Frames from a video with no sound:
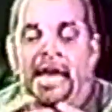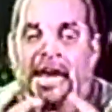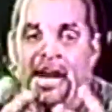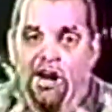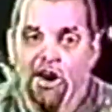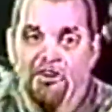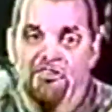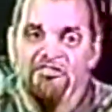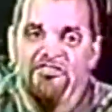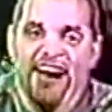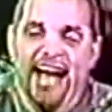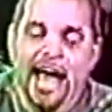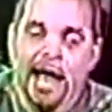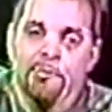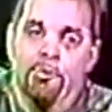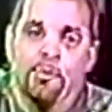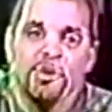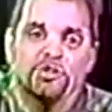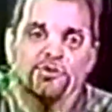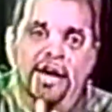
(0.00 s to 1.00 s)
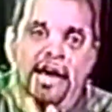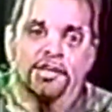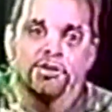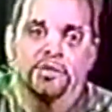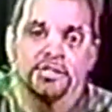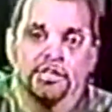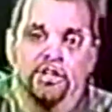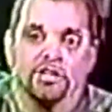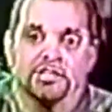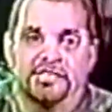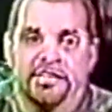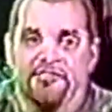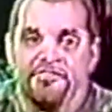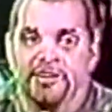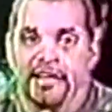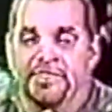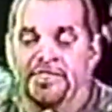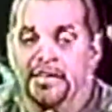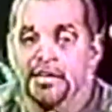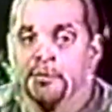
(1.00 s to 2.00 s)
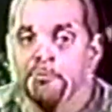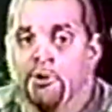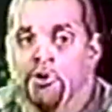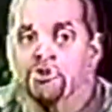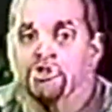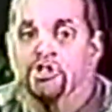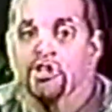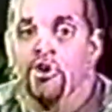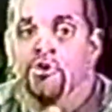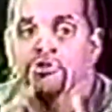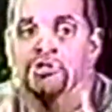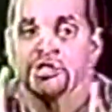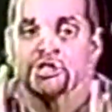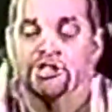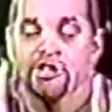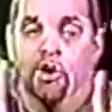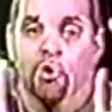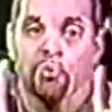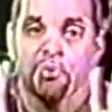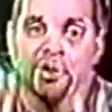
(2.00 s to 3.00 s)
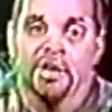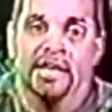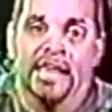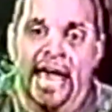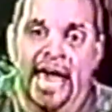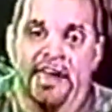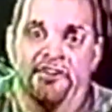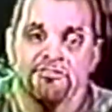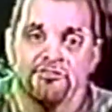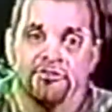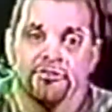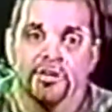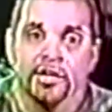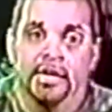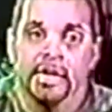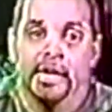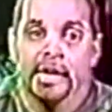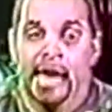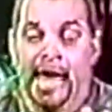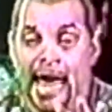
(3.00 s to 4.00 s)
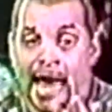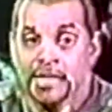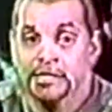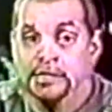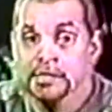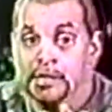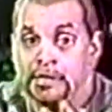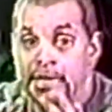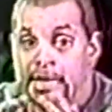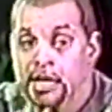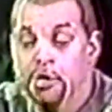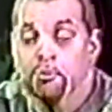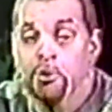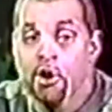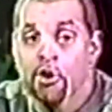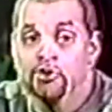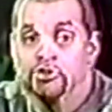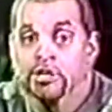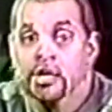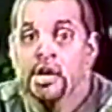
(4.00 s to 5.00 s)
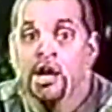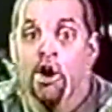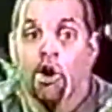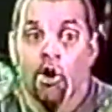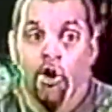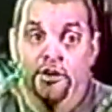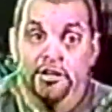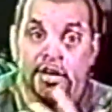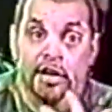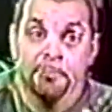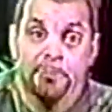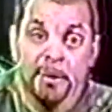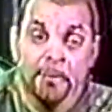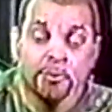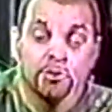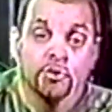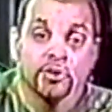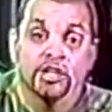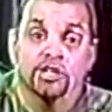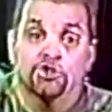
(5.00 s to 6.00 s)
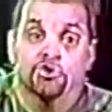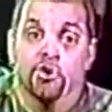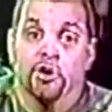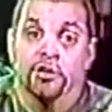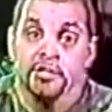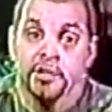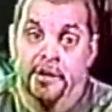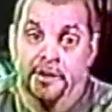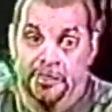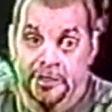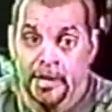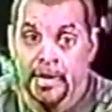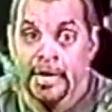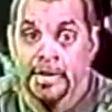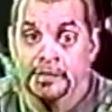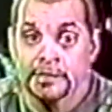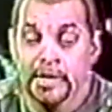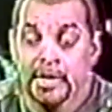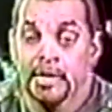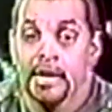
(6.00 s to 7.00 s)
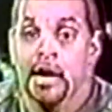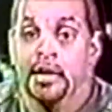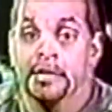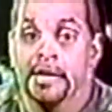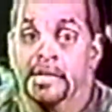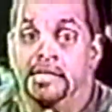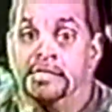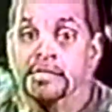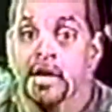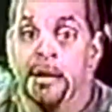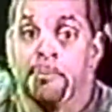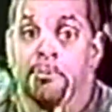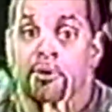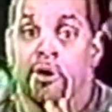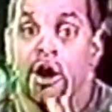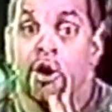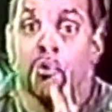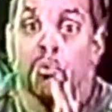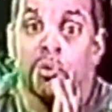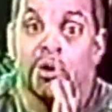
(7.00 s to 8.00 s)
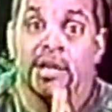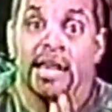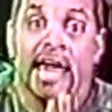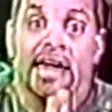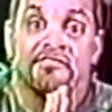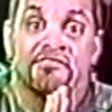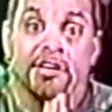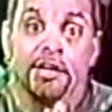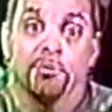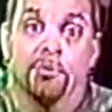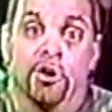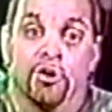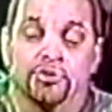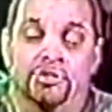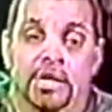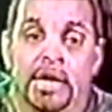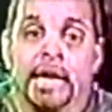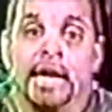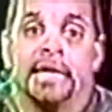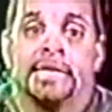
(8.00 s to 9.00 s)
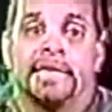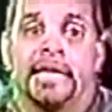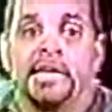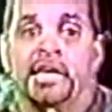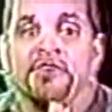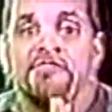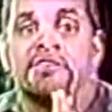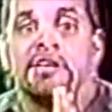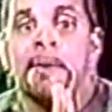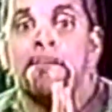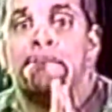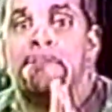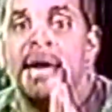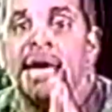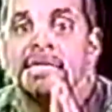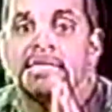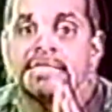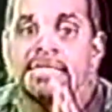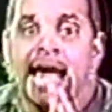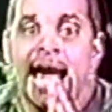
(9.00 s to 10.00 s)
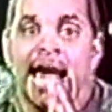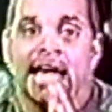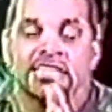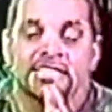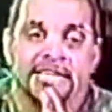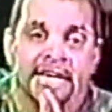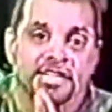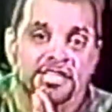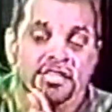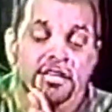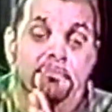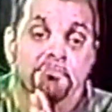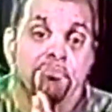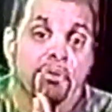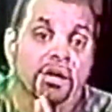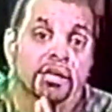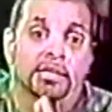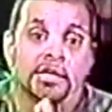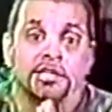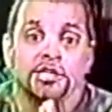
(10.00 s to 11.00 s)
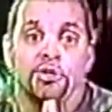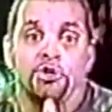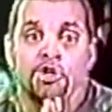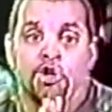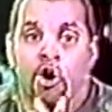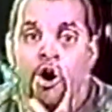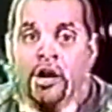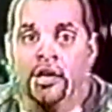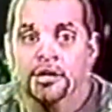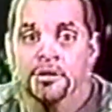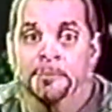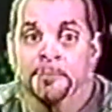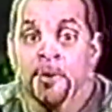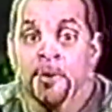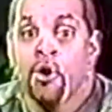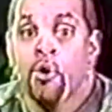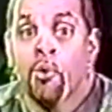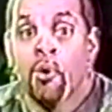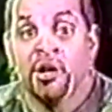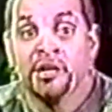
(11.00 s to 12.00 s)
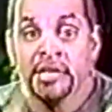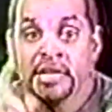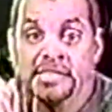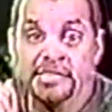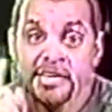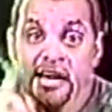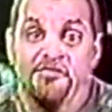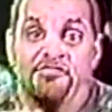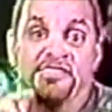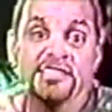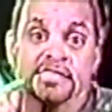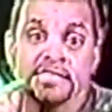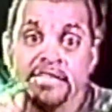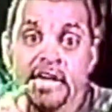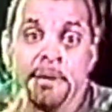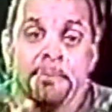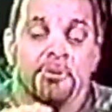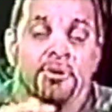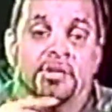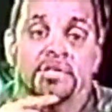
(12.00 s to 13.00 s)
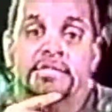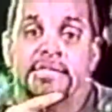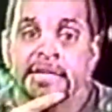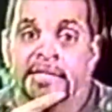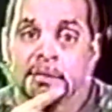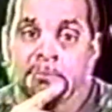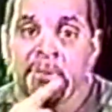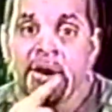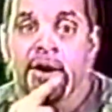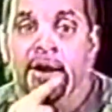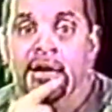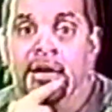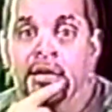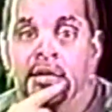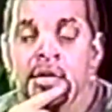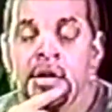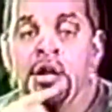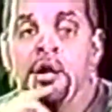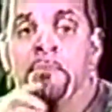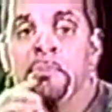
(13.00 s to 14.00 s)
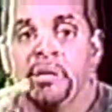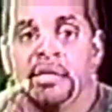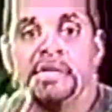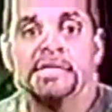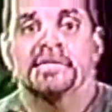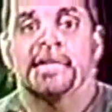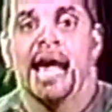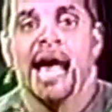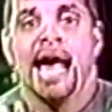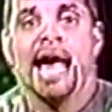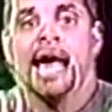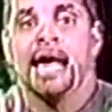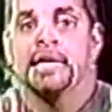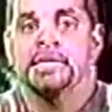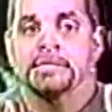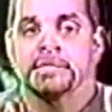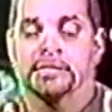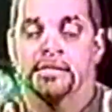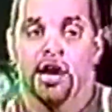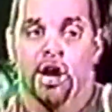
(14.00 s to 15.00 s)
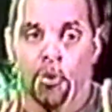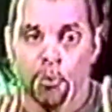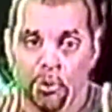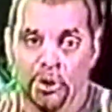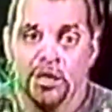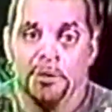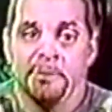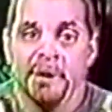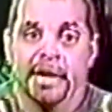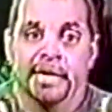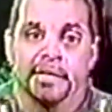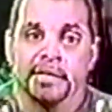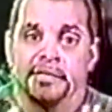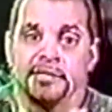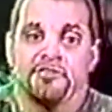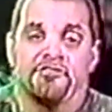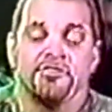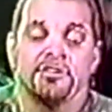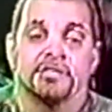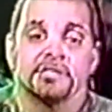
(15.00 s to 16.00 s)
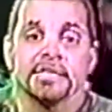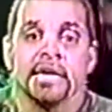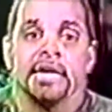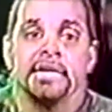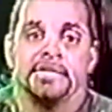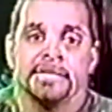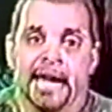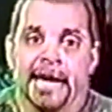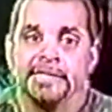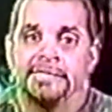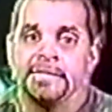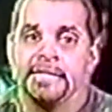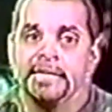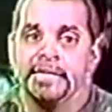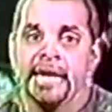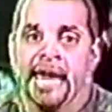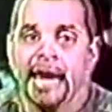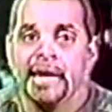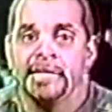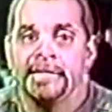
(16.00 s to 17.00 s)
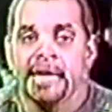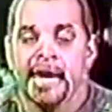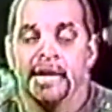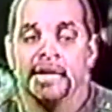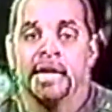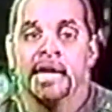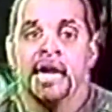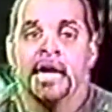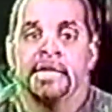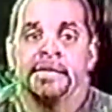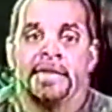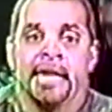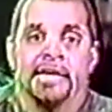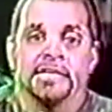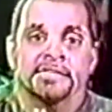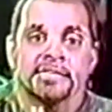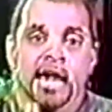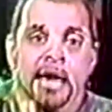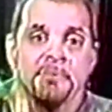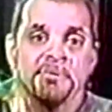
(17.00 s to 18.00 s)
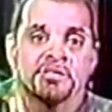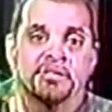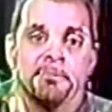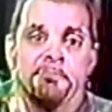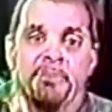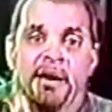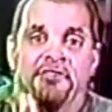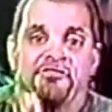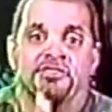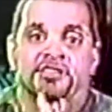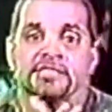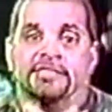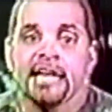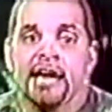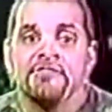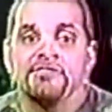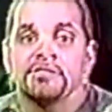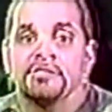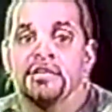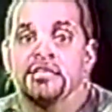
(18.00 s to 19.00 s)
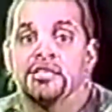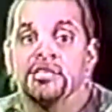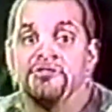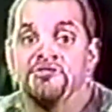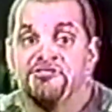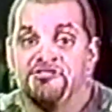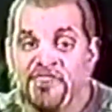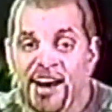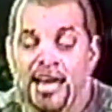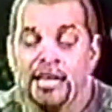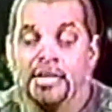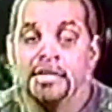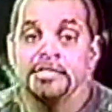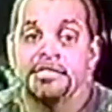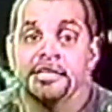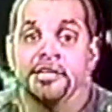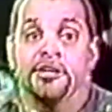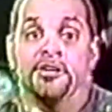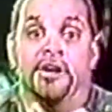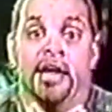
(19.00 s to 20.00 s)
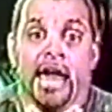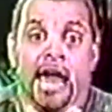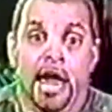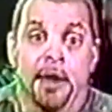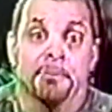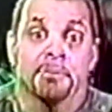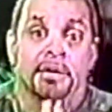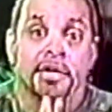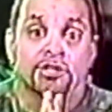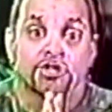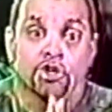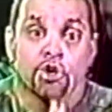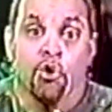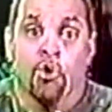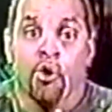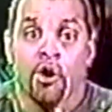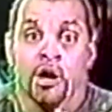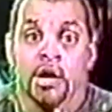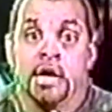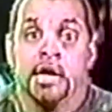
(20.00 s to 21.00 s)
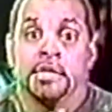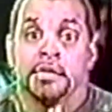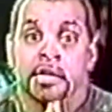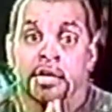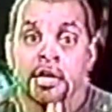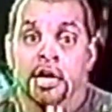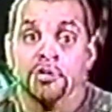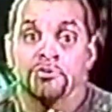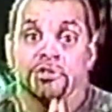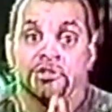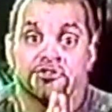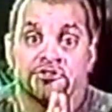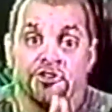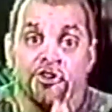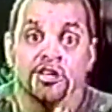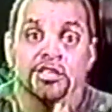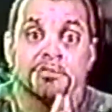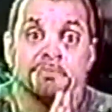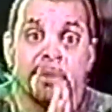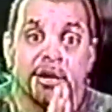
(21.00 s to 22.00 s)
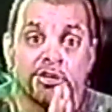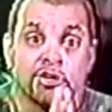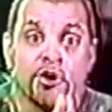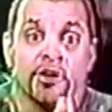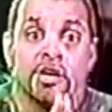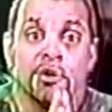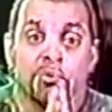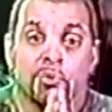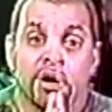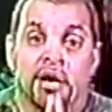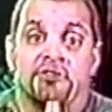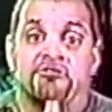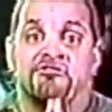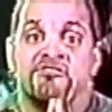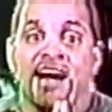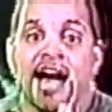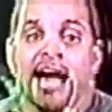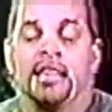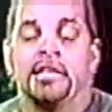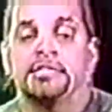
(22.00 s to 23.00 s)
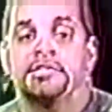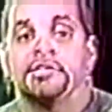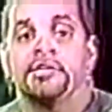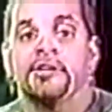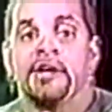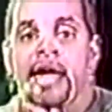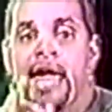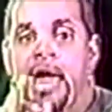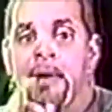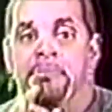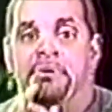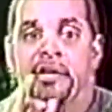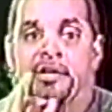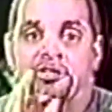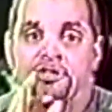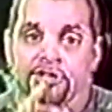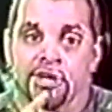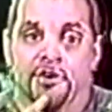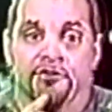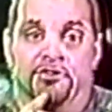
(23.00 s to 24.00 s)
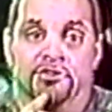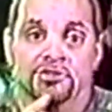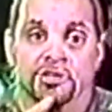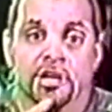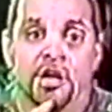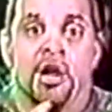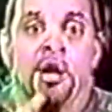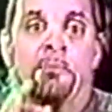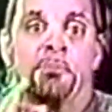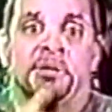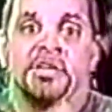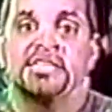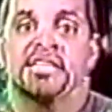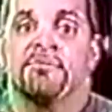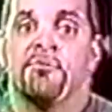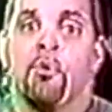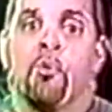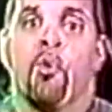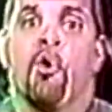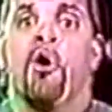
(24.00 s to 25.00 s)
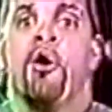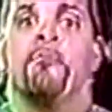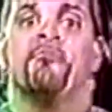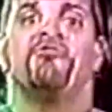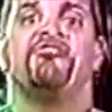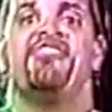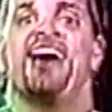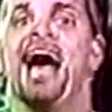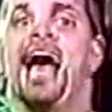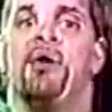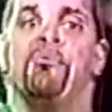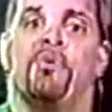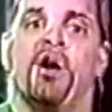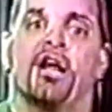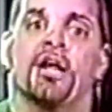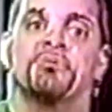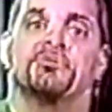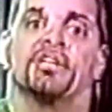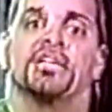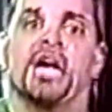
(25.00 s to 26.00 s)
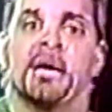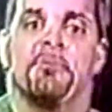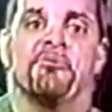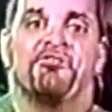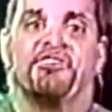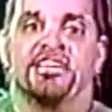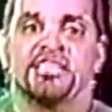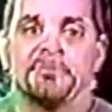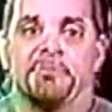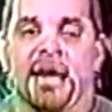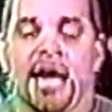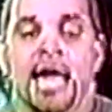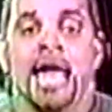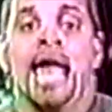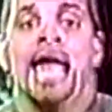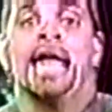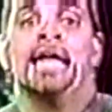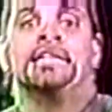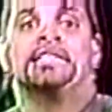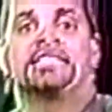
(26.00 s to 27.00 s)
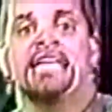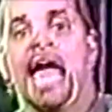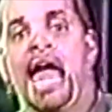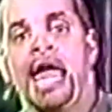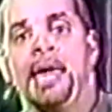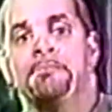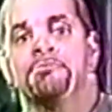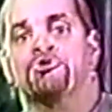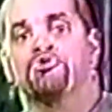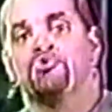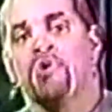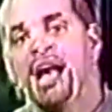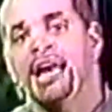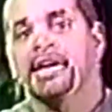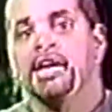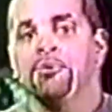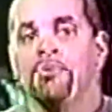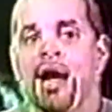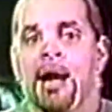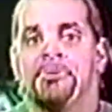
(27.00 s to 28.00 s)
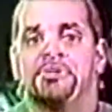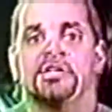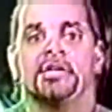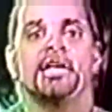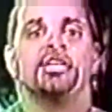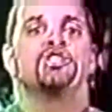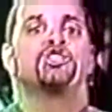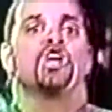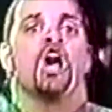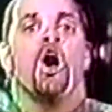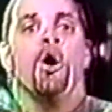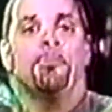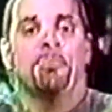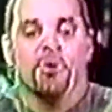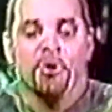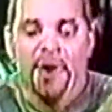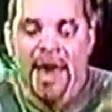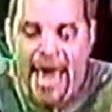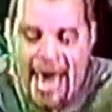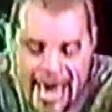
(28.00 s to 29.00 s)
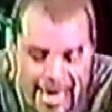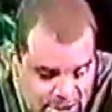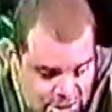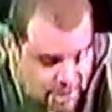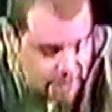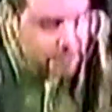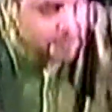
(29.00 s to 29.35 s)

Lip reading: here on Vibe, what we try to do is a little different, I think, in most shows, to show real-life action heroes, ordinary people doing extraordinary things. And our next couple are real-life heroes. They live in the Bed-Stuy section of Brooklyn, New York, one of the toughest neighborhoods in America. But these guys are really making a difference. In 1988, they established the Bedford-Stuyvesant Volunteer Ambulance Corps, the country's first minority-run volunteer ambulance service. Please give them a warm Vibe welcome to a couple friends of mine, James Rocky Robinson and Joe Perez.